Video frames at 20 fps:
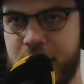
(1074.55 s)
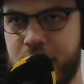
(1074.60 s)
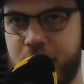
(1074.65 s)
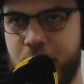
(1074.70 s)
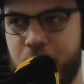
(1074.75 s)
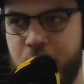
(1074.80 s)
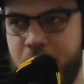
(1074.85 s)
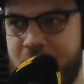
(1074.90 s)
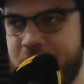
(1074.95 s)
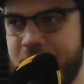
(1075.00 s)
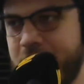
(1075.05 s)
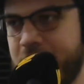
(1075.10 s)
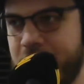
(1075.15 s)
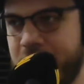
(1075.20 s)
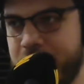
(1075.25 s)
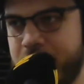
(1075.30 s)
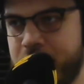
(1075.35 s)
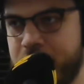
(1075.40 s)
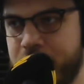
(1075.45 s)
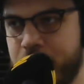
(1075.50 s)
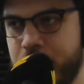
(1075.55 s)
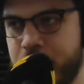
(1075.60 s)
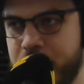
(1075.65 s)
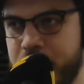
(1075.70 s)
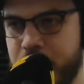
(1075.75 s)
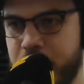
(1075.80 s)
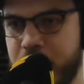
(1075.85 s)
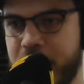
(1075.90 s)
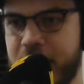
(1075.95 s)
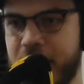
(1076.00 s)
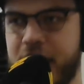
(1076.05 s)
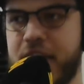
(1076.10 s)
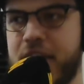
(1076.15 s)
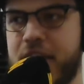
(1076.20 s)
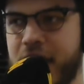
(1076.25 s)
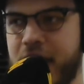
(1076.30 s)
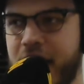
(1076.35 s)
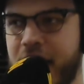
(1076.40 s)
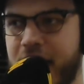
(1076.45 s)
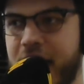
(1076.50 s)
the right thing to do to at
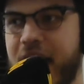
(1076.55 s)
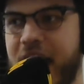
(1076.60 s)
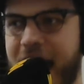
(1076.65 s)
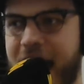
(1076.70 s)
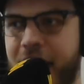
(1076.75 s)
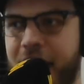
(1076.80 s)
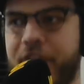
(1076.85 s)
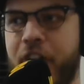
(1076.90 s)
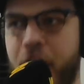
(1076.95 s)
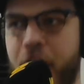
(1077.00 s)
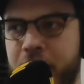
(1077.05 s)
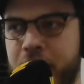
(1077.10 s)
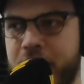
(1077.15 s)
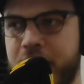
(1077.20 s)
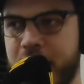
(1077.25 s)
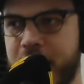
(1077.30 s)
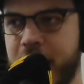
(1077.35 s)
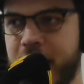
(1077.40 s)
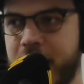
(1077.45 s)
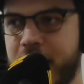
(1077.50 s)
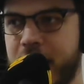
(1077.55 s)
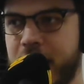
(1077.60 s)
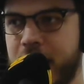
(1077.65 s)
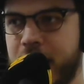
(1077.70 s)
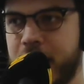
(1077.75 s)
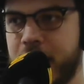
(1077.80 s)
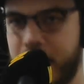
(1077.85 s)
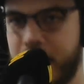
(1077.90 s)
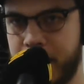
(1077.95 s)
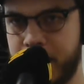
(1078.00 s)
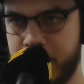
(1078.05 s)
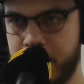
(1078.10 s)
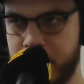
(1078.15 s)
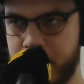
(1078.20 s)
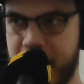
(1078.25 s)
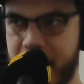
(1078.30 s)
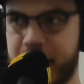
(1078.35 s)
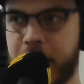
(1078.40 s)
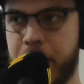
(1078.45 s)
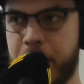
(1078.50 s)
least half-heartedly
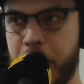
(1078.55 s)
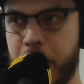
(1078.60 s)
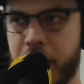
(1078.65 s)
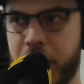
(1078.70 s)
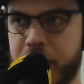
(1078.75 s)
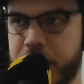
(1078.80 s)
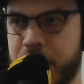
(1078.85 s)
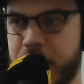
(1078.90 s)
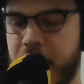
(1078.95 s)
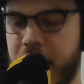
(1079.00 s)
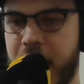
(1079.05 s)
make a push.